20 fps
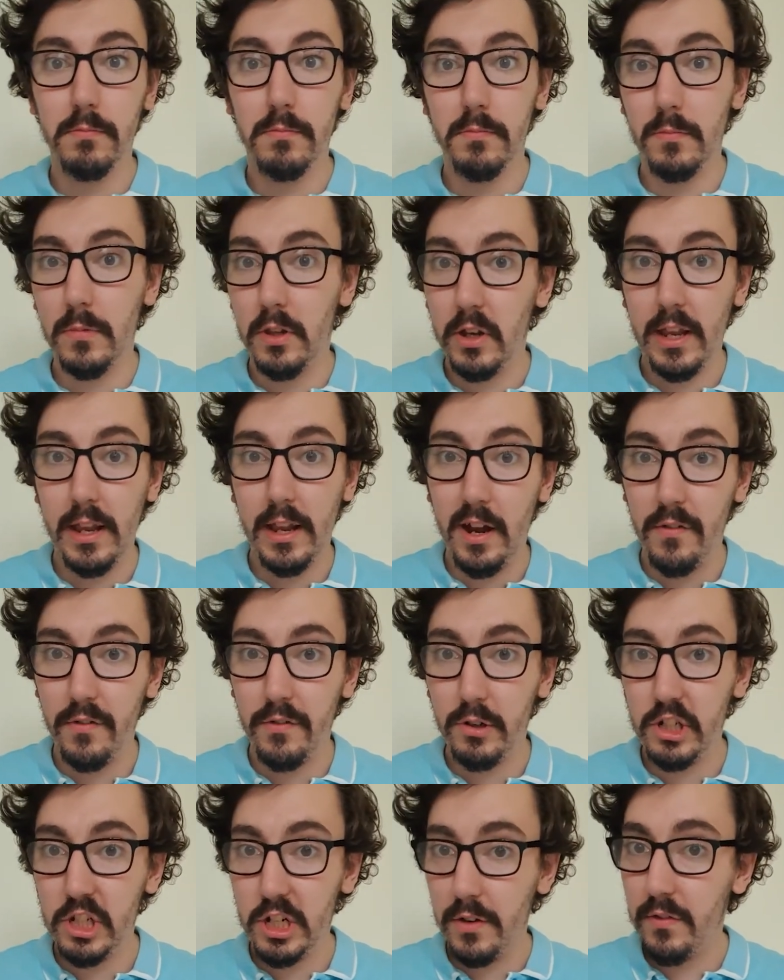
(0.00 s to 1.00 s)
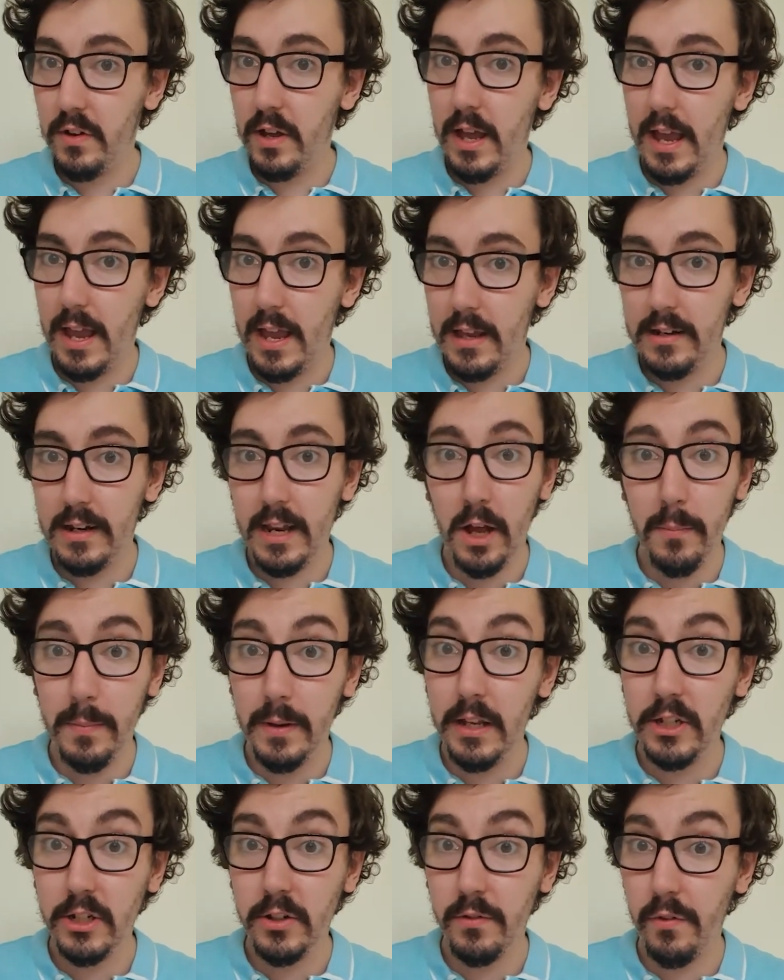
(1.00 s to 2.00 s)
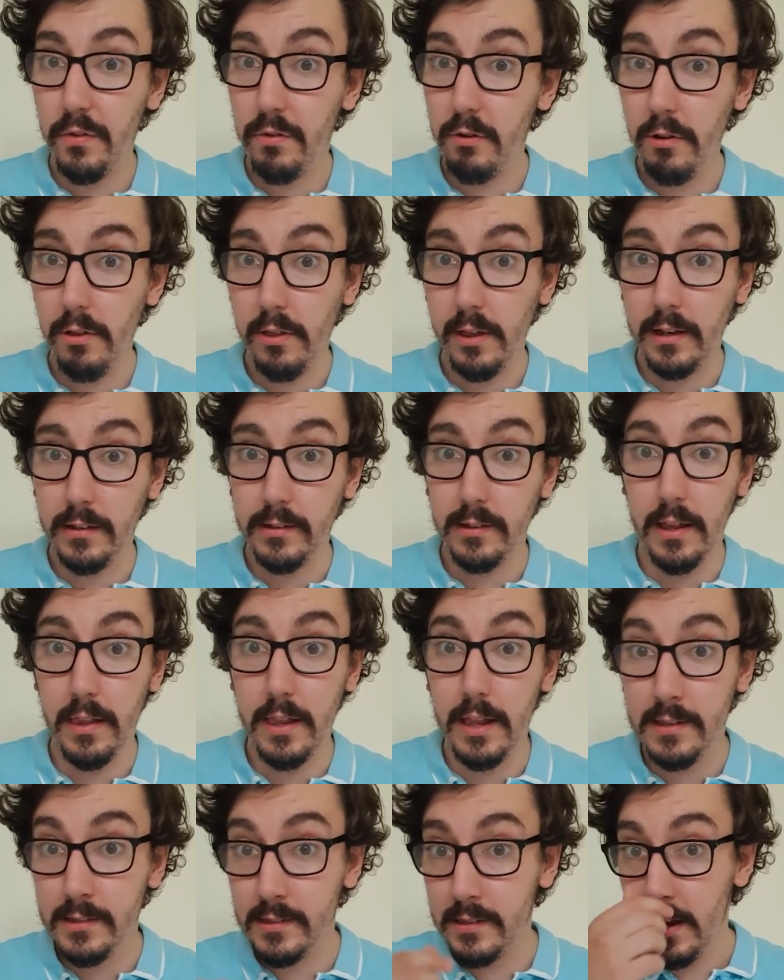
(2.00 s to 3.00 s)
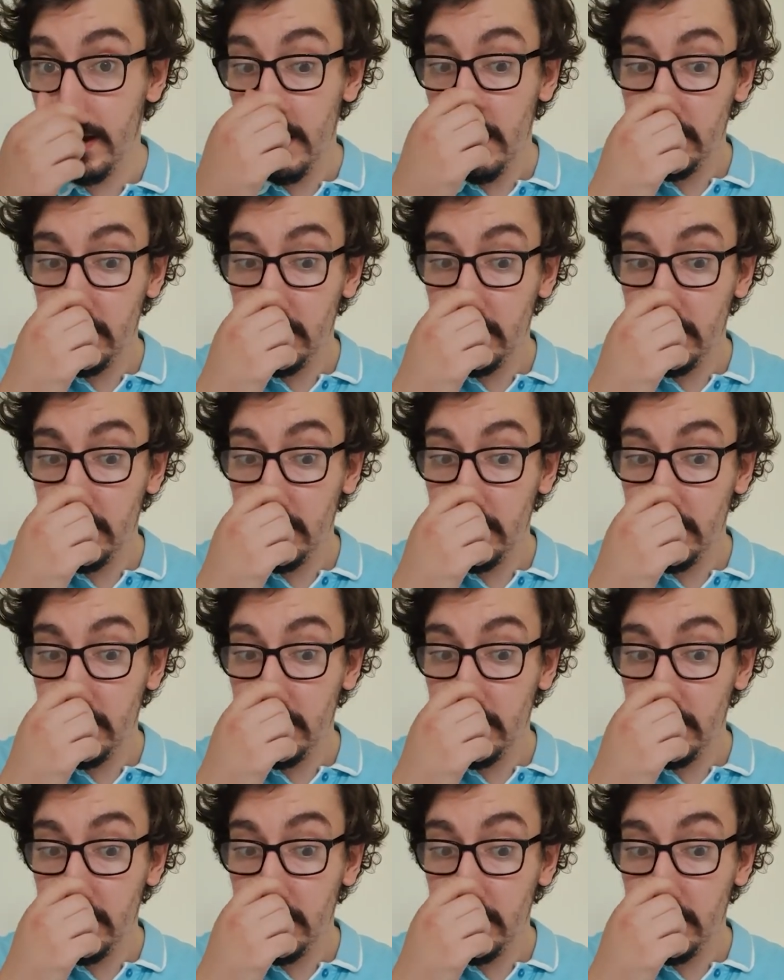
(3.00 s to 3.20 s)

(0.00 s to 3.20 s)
Looking after each other and helping each other through things like this.